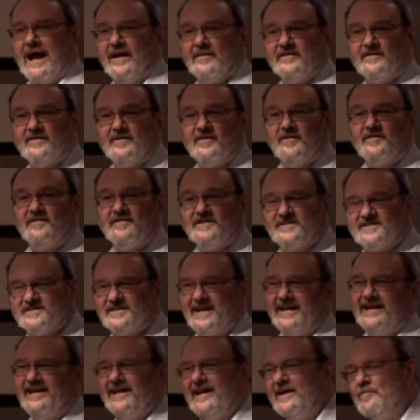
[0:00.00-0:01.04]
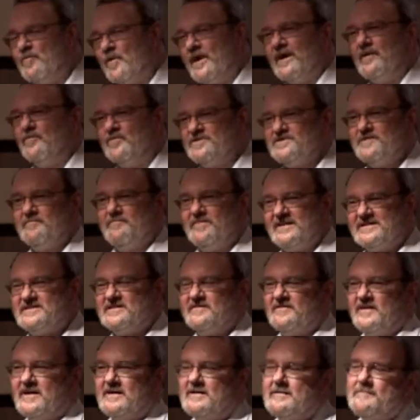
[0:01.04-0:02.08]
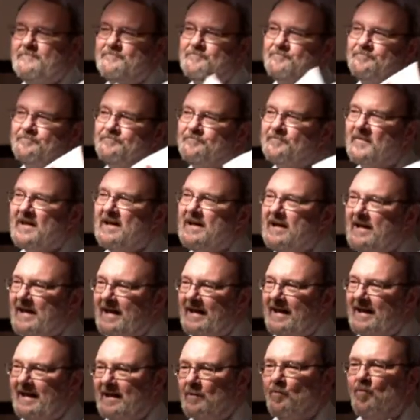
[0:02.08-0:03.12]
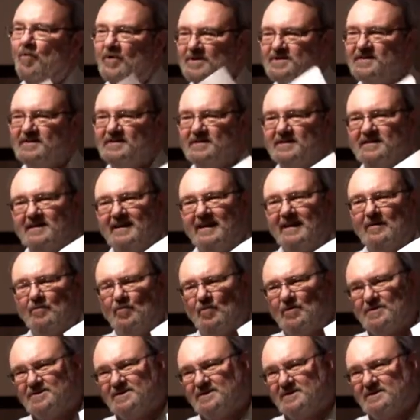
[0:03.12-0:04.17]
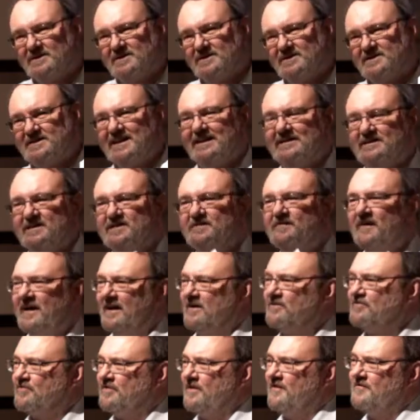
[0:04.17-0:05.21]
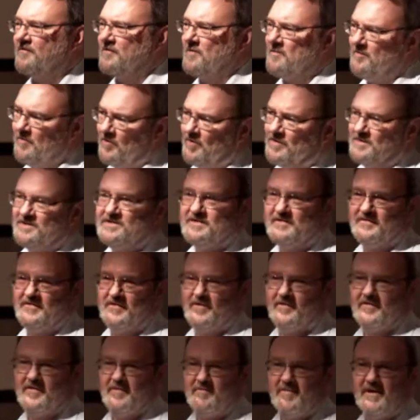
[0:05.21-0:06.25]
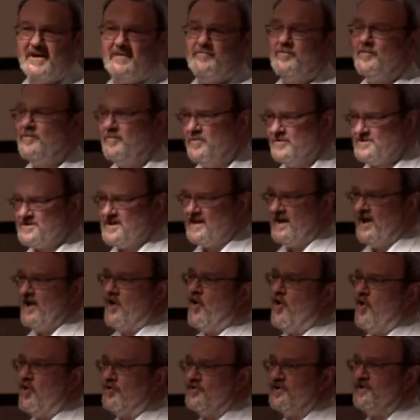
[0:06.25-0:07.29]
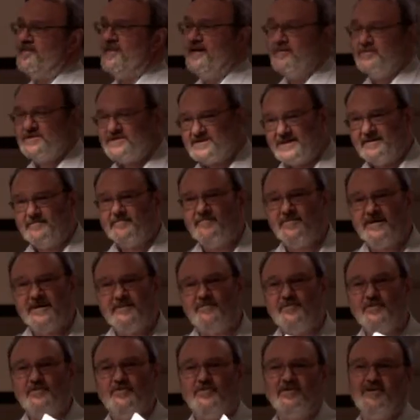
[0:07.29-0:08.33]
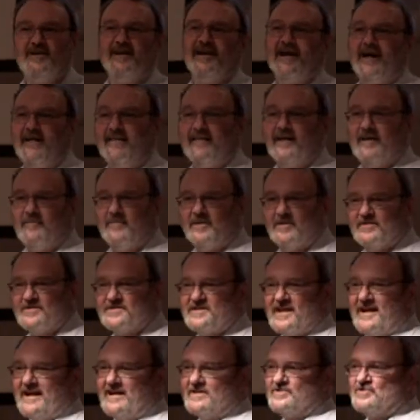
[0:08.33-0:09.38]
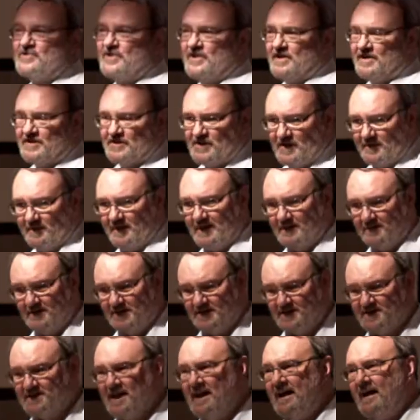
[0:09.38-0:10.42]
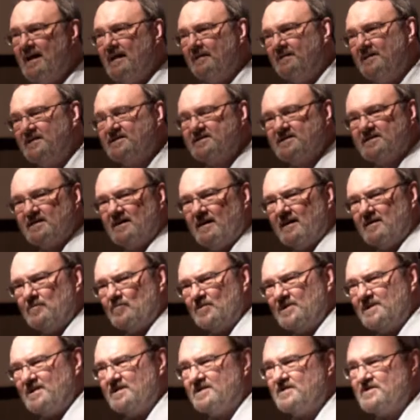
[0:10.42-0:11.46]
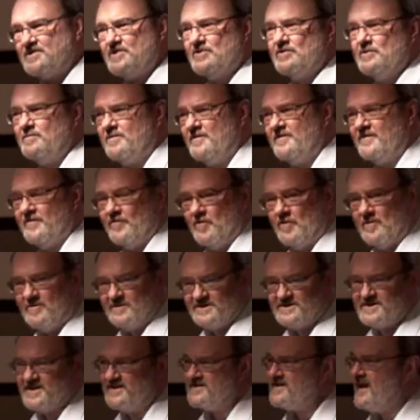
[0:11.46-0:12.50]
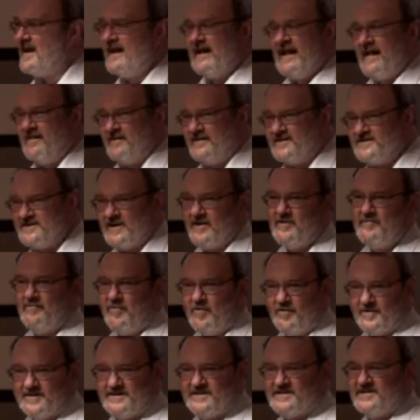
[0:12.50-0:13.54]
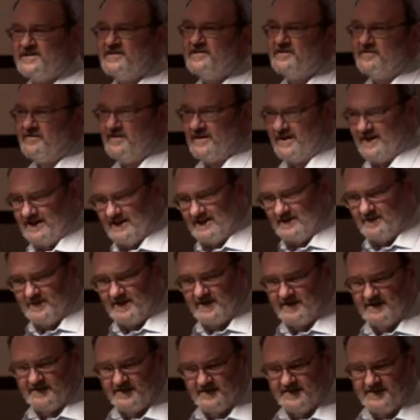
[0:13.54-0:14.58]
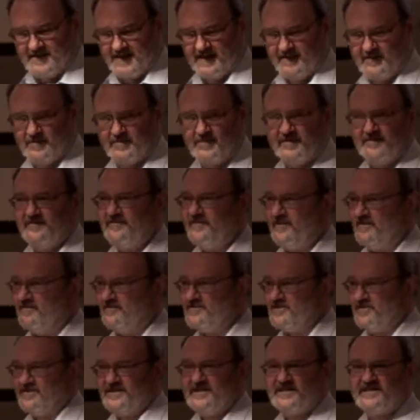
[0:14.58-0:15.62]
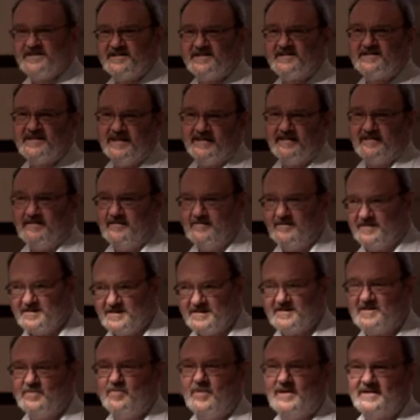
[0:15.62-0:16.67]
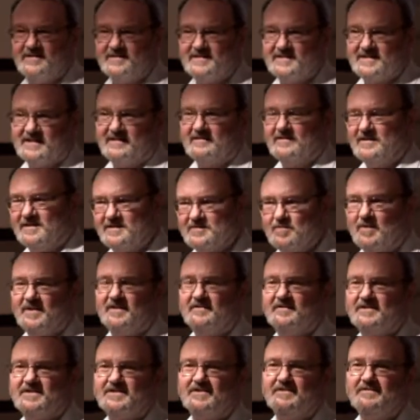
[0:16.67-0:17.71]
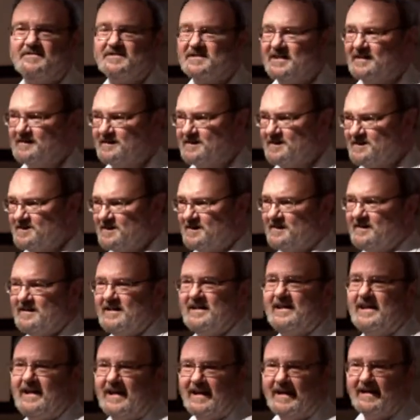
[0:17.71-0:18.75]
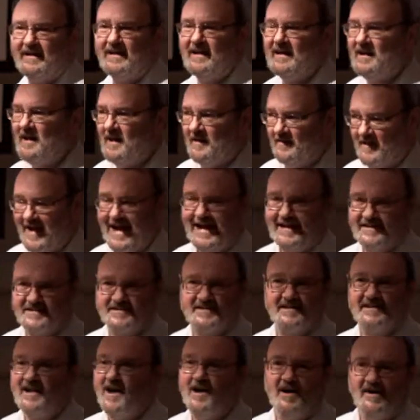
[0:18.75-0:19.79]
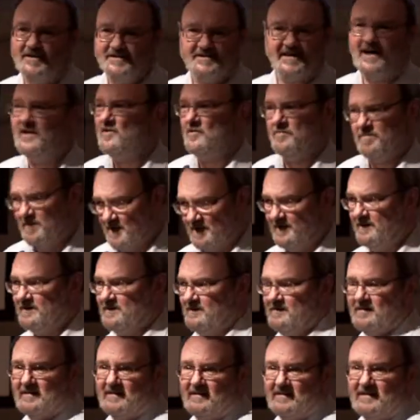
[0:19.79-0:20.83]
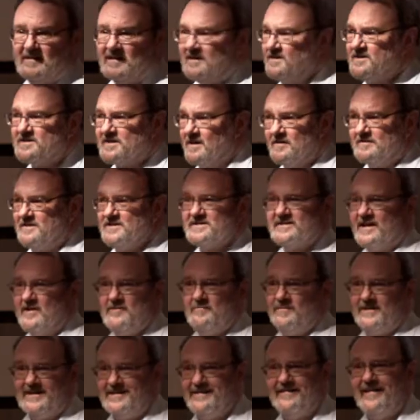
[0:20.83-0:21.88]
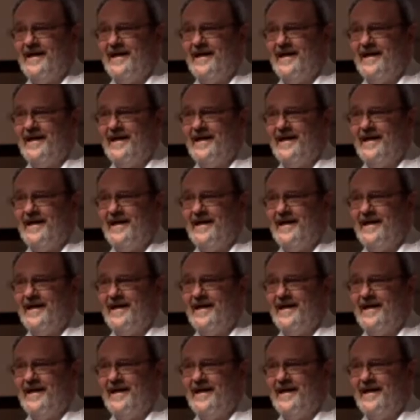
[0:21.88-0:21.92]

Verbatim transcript: and this, it, it, it was a bit of a, it wasn't, it wasn't satisfactory from the point of view of the people putting it on, and there were some people who couldn't get there because they had church commitments. This time we did two performances. There's no point in doing it in the middle of South Woodham Ferrers on Easter Sunday because it's, the one, it's one of the two Sundays in the year that ASDA can't open. And so there's nobody